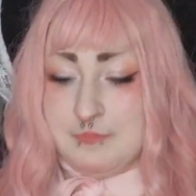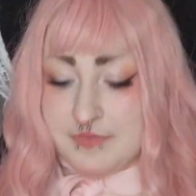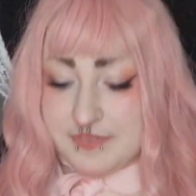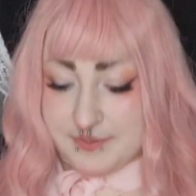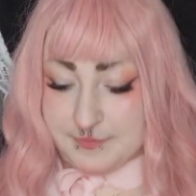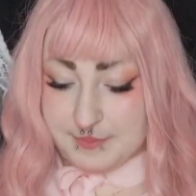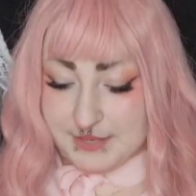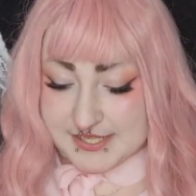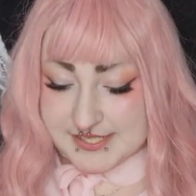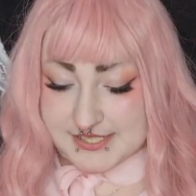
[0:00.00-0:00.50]
The
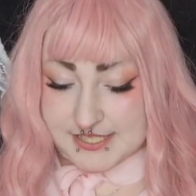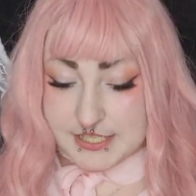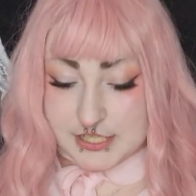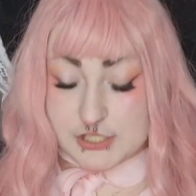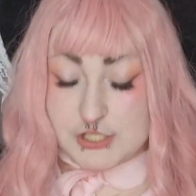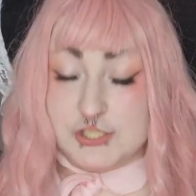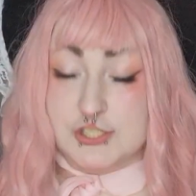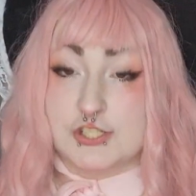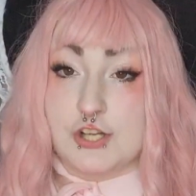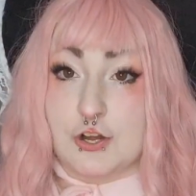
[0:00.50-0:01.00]
basic
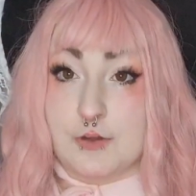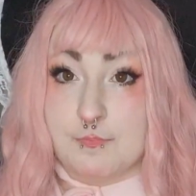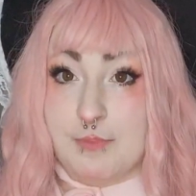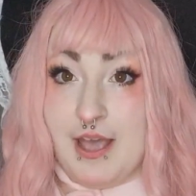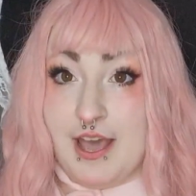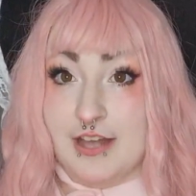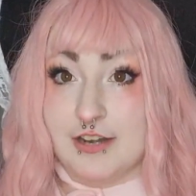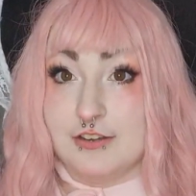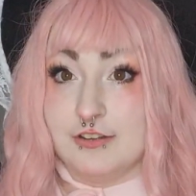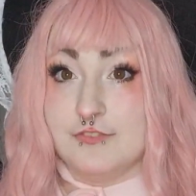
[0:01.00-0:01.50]
skirt
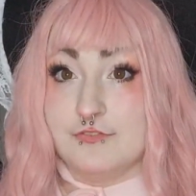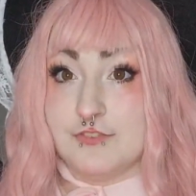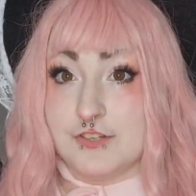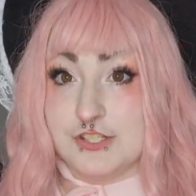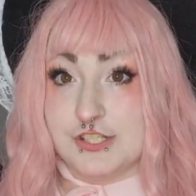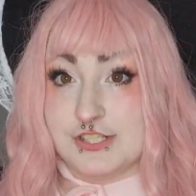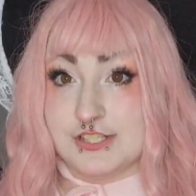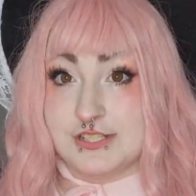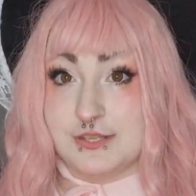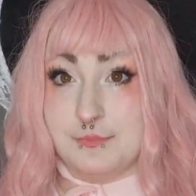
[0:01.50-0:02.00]
pattern for
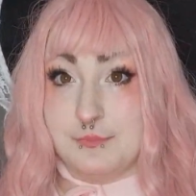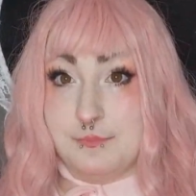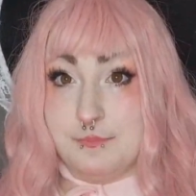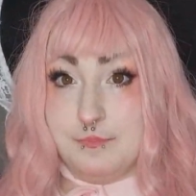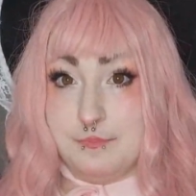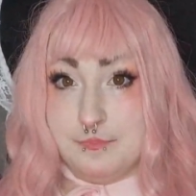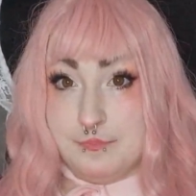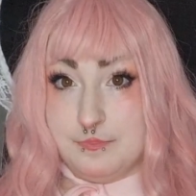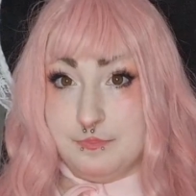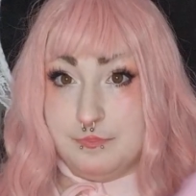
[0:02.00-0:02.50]
just the
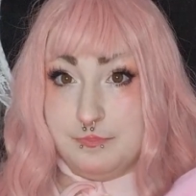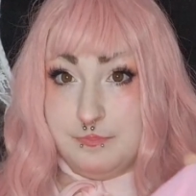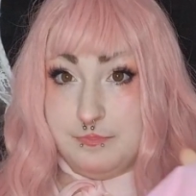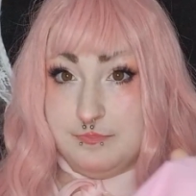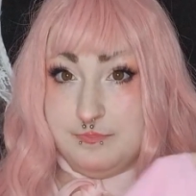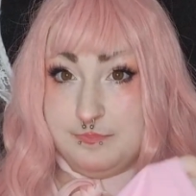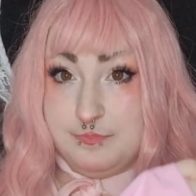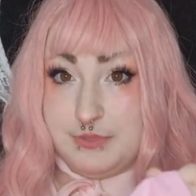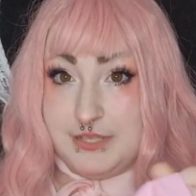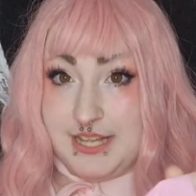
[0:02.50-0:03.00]

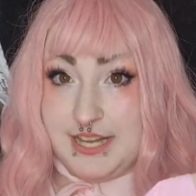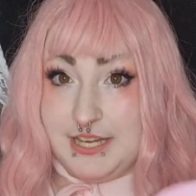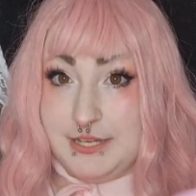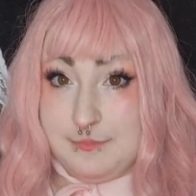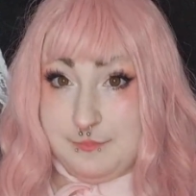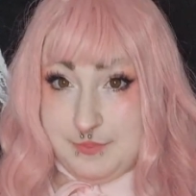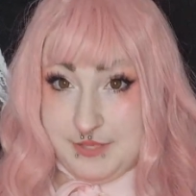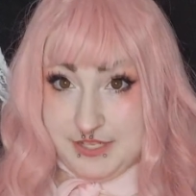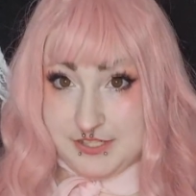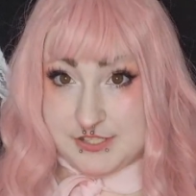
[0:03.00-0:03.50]
plain
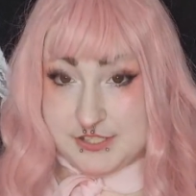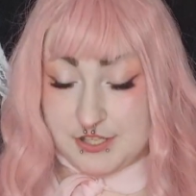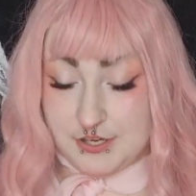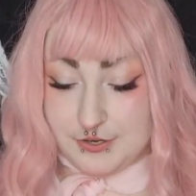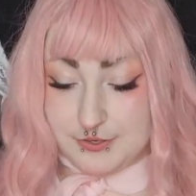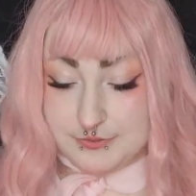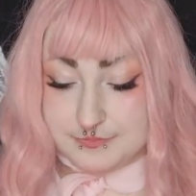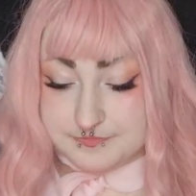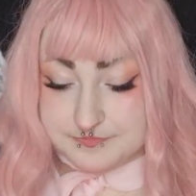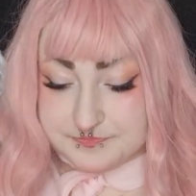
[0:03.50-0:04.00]
pink
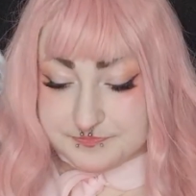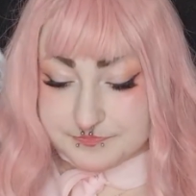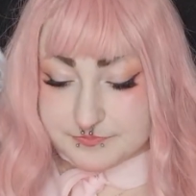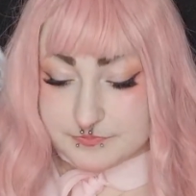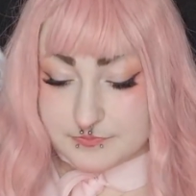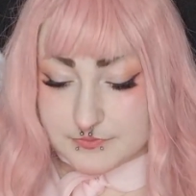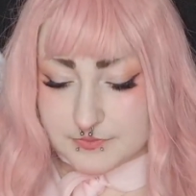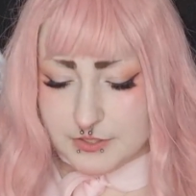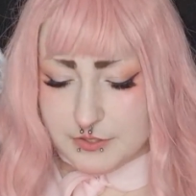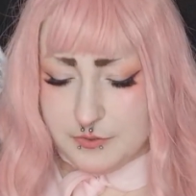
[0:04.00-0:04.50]
skirt
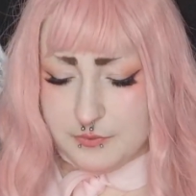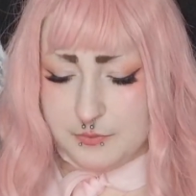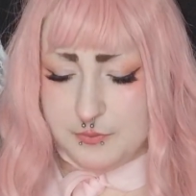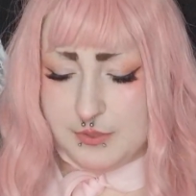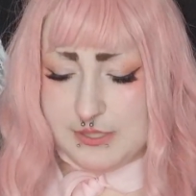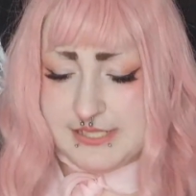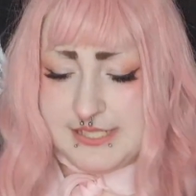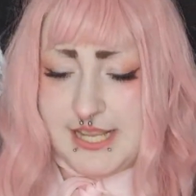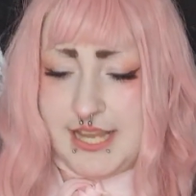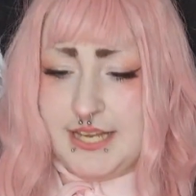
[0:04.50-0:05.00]

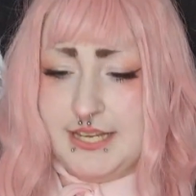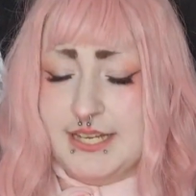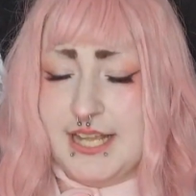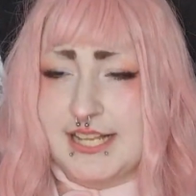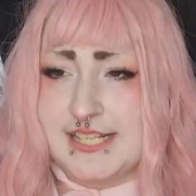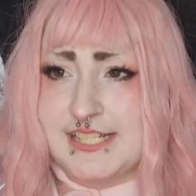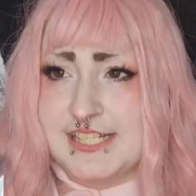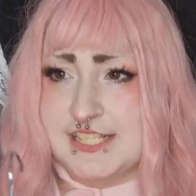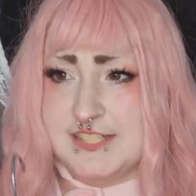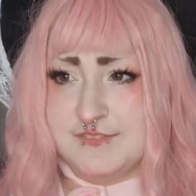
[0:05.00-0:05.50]
was a
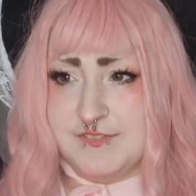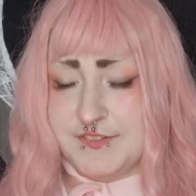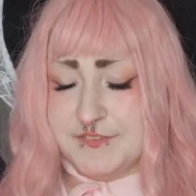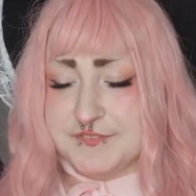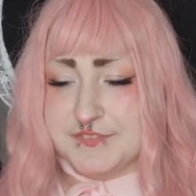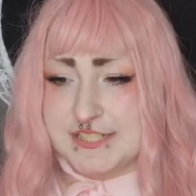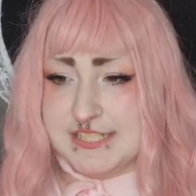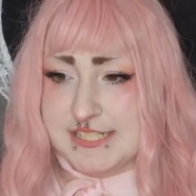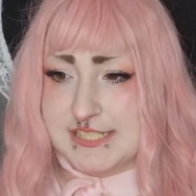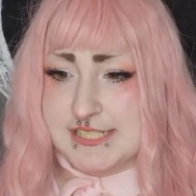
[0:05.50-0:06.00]

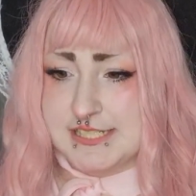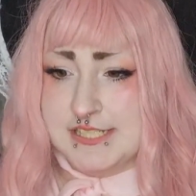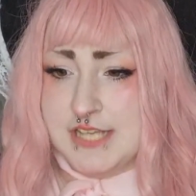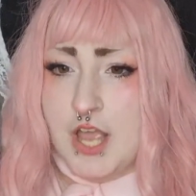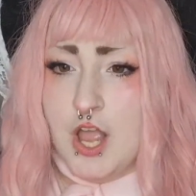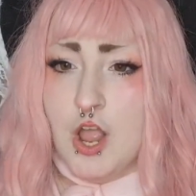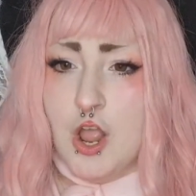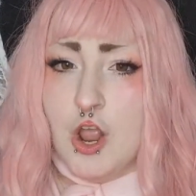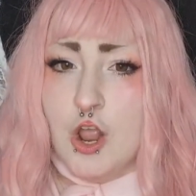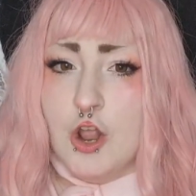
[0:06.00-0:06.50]
1950s
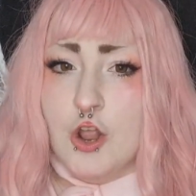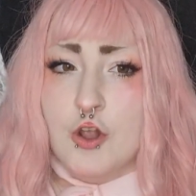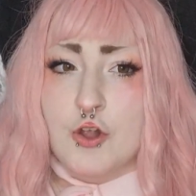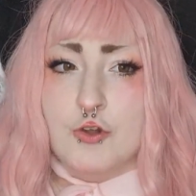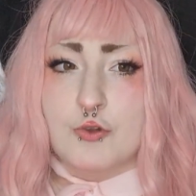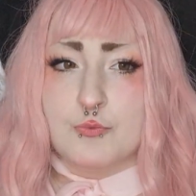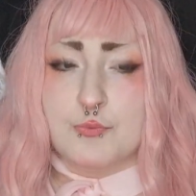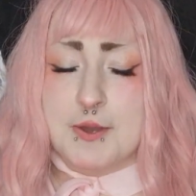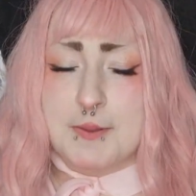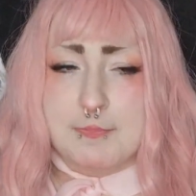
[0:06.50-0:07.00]

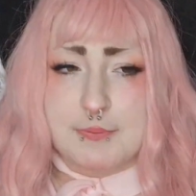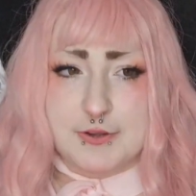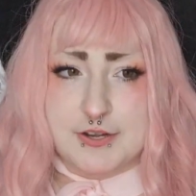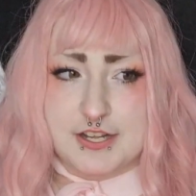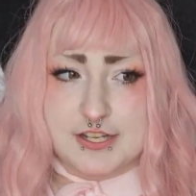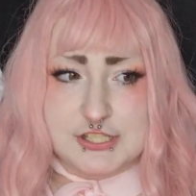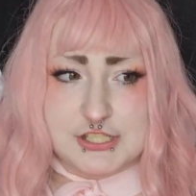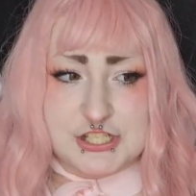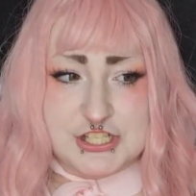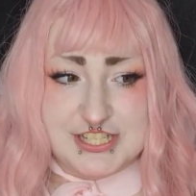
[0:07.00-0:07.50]

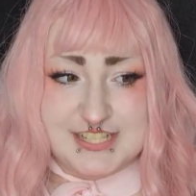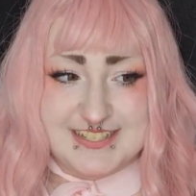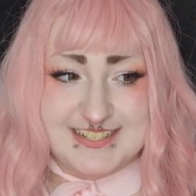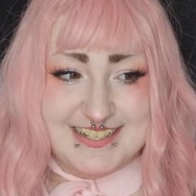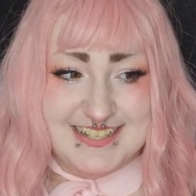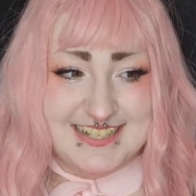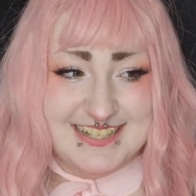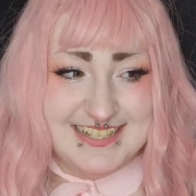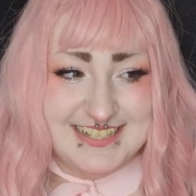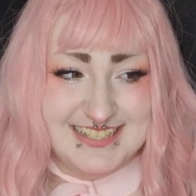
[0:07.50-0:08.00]
reproduction
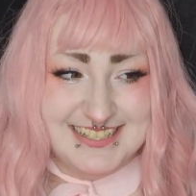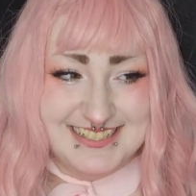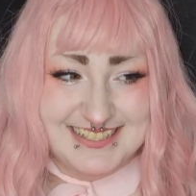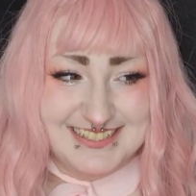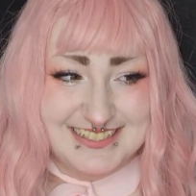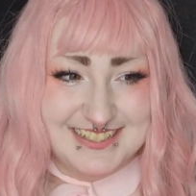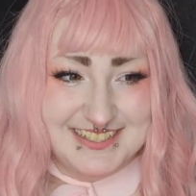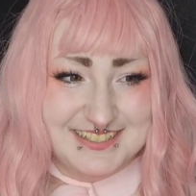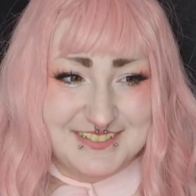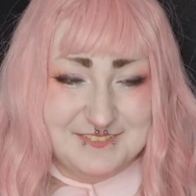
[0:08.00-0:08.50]

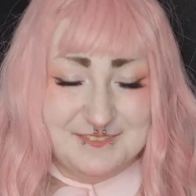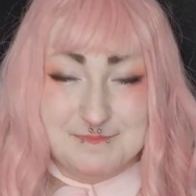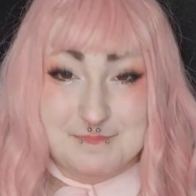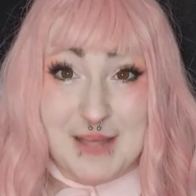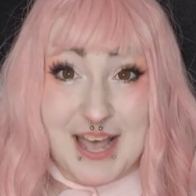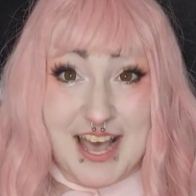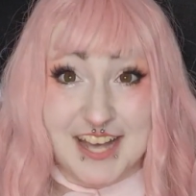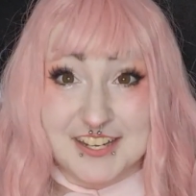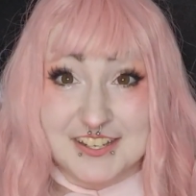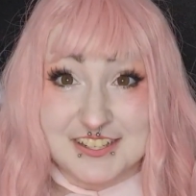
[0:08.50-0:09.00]

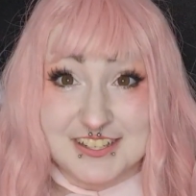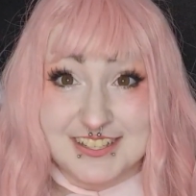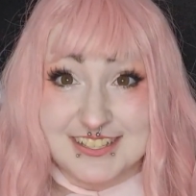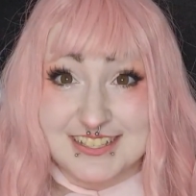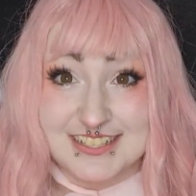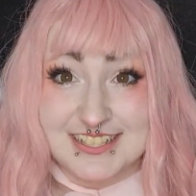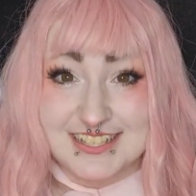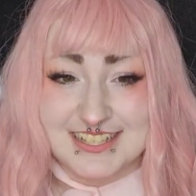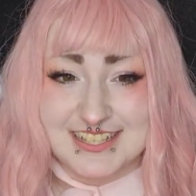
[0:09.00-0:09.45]
pattern.